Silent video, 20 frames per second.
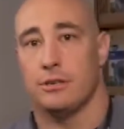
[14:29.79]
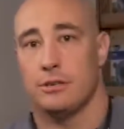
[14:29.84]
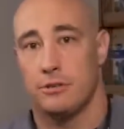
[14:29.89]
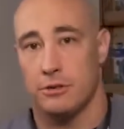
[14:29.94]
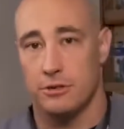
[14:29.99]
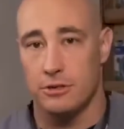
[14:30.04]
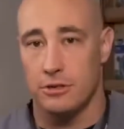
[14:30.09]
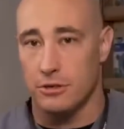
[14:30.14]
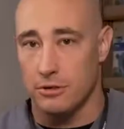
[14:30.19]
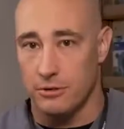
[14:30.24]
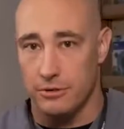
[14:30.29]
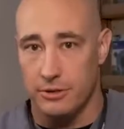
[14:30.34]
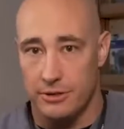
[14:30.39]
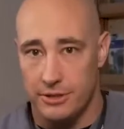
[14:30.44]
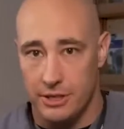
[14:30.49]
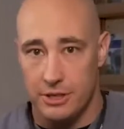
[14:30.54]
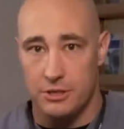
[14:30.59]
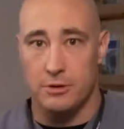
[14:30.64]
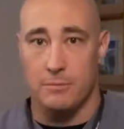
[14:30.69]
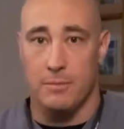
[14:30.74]
surgical
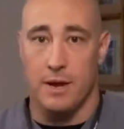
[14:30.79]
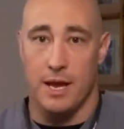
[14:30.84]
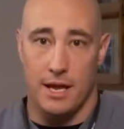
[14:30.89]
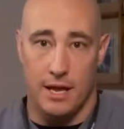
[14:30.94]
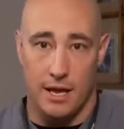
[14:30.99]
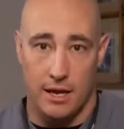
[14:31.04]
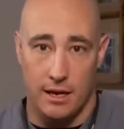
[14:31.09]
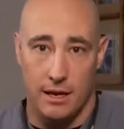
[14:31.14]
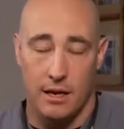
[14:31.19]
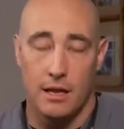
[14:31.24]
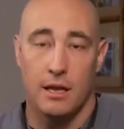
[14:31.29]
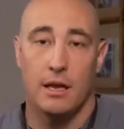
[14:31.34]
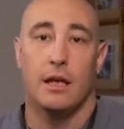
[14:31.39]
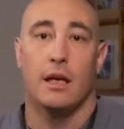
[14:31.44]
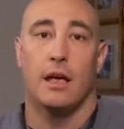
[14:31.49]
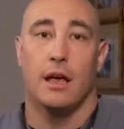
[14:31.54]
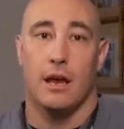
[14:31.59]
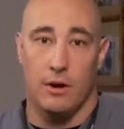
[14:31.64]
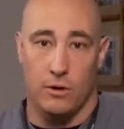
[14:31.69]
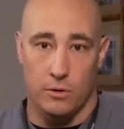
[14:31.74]
decision making
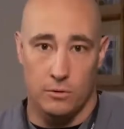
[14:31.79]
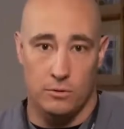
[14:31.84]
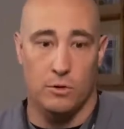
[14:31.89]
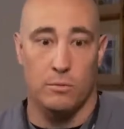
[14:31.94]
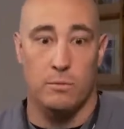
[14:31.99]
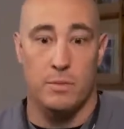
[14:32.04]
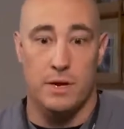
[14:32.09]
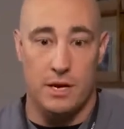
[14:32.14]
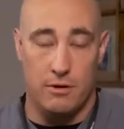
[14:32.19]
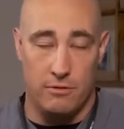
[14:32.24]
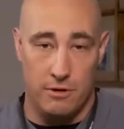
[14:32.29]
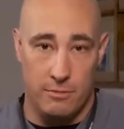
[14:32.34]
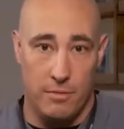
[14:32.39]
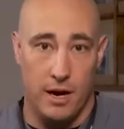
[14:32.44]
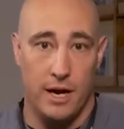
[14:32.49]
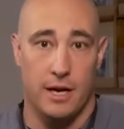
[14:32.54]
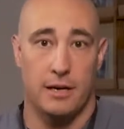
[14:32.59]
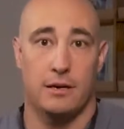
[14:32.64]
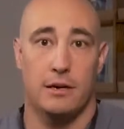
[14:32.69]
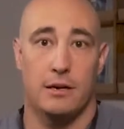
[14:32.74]
and also be a
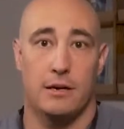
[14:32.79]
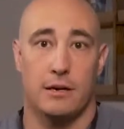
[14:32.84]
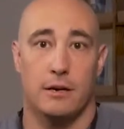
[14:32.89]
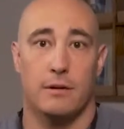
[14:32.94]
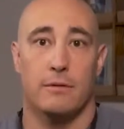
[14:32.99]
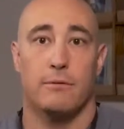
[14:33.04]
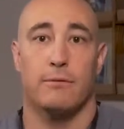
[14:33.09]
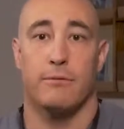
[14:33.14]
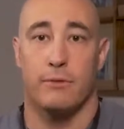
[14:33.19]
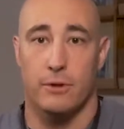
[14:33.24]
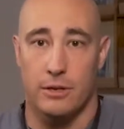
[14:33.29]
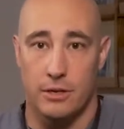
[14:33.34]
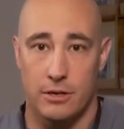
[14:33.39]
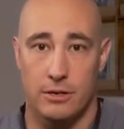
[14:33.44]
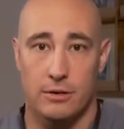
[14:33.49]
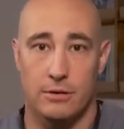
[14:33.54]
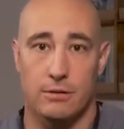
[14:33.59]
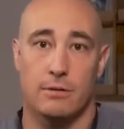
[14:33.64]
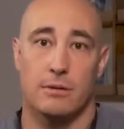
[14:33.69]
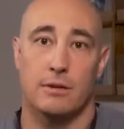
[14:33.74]
reminder for
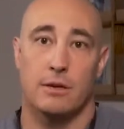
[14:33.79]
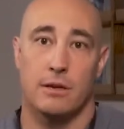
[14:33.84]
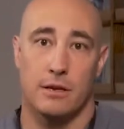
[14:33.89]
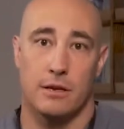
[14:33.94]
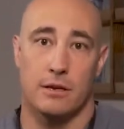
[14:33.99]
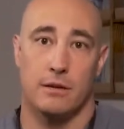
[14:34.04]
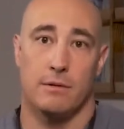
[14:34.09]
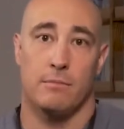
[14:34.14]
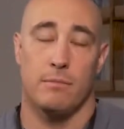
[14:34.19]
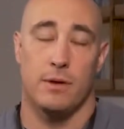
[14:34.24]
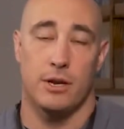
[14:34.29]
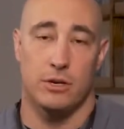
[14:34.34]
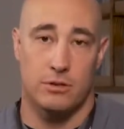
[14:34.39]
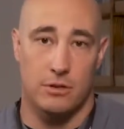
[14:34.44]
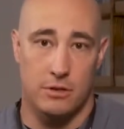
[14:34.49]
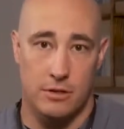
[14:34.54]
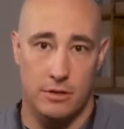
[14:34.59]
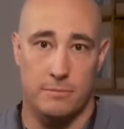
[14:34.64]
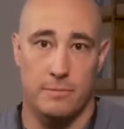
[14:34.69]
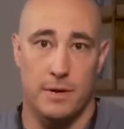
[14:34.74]
you to make
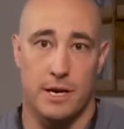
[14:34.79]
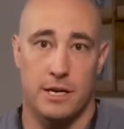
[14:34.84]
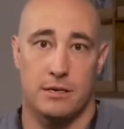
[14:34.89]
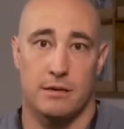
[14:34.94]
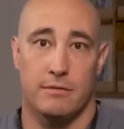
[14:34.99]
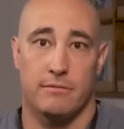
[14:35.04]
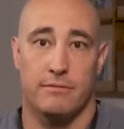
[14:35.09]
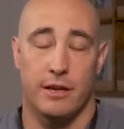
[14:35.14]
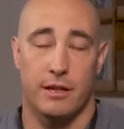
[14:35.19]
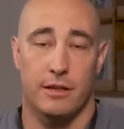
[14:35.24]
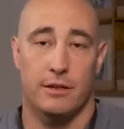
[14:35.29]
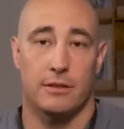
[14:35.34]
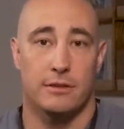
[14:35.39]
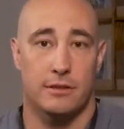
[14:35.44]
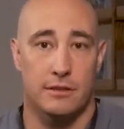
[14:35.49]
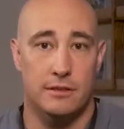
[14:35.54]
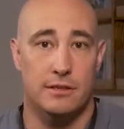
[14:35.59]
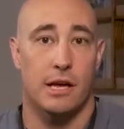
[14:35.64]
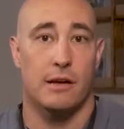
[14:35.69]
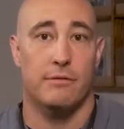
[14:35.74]
sure that the patient follows
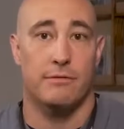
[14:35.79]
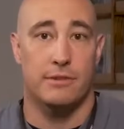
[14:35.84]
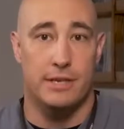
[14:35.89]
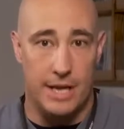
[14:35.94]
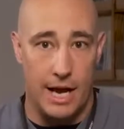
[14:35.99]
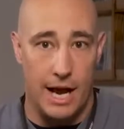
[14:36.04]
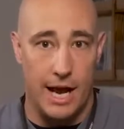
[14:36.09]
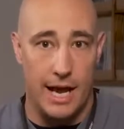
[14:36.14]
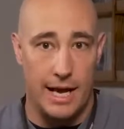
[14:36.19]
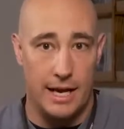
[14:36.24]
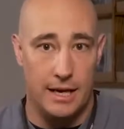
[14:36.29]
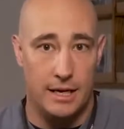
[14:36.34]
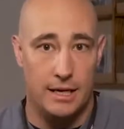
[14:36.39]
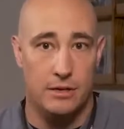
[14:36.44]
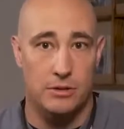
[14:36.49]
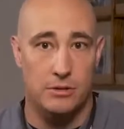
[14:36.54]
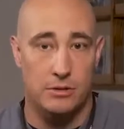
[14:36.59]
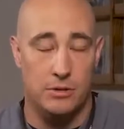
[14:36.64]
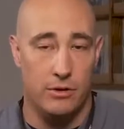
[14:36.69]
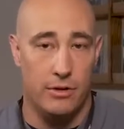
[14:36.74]
a soft diet
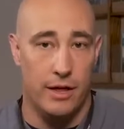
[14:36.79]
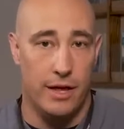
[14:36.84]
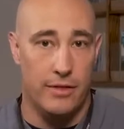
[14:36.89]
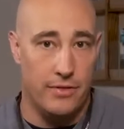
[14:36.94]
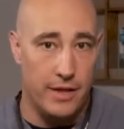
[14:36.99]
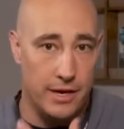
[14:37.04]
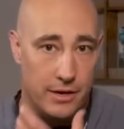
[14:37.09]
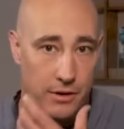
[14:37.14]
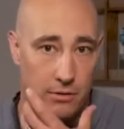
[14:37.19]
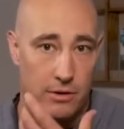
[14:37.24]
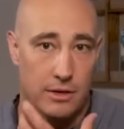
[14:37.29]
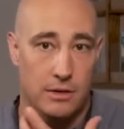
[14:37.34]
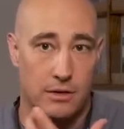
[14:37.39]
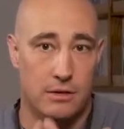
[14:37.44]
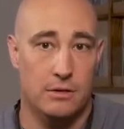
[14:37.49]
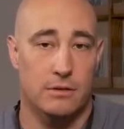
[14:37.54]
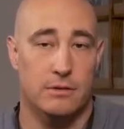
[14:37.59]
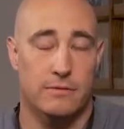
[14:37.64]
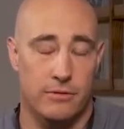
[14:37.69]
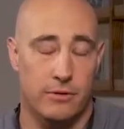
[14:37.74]
so that they don't
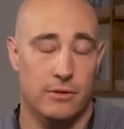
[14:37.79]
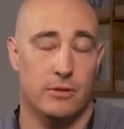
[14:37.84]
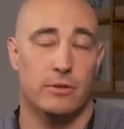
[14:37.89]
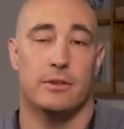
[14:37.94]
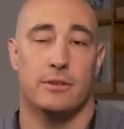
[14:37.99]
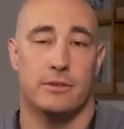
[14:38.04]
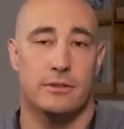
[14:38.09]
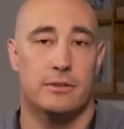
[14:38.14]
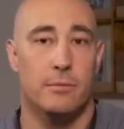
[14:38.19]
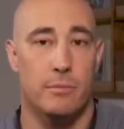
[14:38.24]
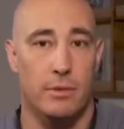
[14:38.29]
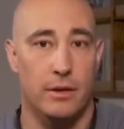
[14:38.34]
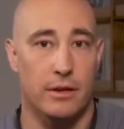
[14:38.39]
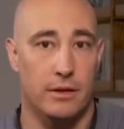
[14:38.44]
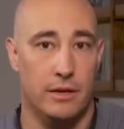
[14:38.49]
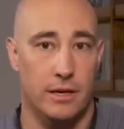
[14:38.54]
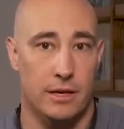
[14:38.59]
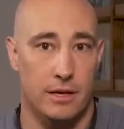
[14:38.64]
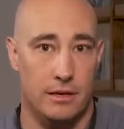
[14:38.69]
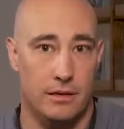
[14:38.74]
induce further
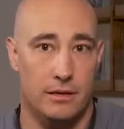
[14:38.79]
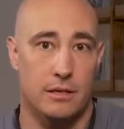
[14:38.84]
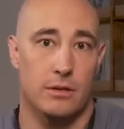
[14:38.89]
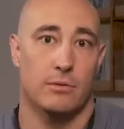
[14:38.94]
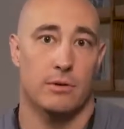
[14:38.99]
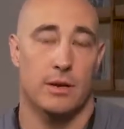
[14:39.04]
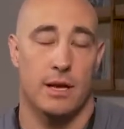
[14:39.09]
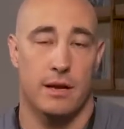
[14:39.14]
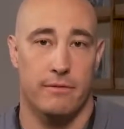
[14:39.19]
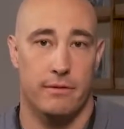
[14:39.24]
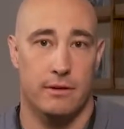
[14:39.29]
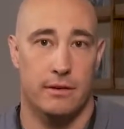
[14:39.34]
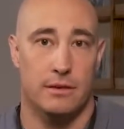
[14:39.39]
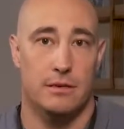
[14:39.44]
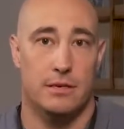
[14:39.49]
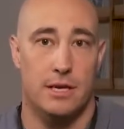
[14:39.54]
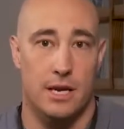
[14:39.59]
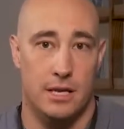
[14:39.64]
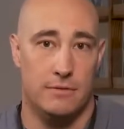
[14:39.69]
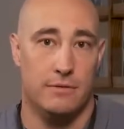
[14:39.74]
instability until we have a
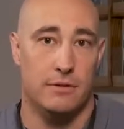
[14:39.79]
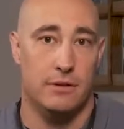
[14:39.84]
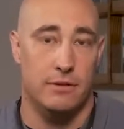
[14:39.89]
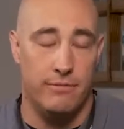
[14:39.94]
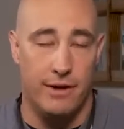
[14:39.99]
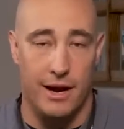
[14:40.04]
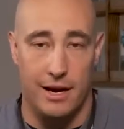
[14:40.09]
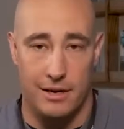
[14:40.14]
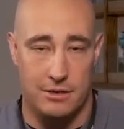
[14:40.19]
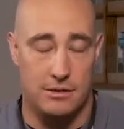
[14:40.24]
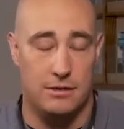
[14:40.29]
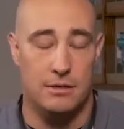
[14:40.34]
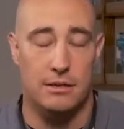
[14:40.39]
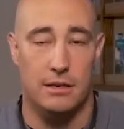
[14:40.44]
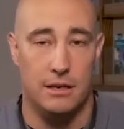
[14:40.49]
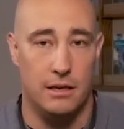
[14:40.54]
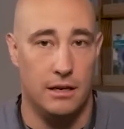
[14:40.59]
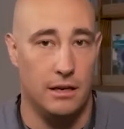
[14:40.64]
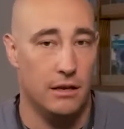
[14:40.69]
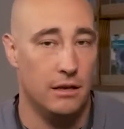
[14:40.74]
chance for the fractures to
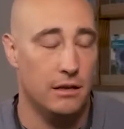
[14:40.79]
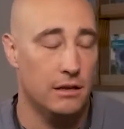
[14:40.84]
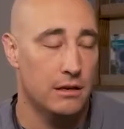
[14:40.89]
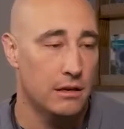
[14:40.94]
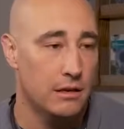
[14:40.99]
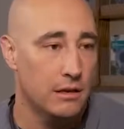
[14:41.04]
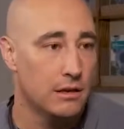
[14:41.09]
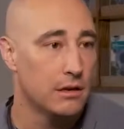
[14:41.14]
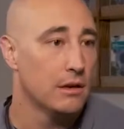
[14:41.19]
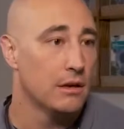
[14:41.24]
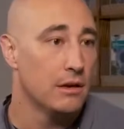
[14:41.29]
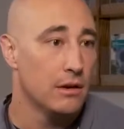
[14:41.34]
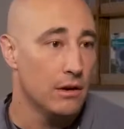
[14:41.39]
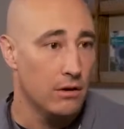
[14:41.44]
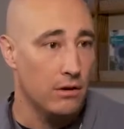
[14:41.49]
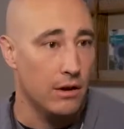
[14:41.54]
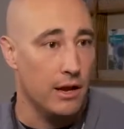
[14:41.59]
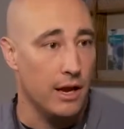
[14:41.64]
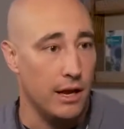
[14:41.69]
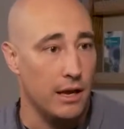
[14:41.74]
heal.
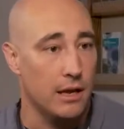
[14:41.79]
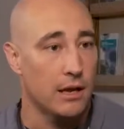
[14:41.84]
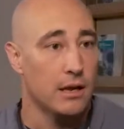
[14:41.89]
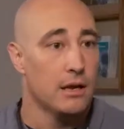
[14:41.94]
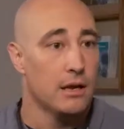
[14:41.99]
Okay,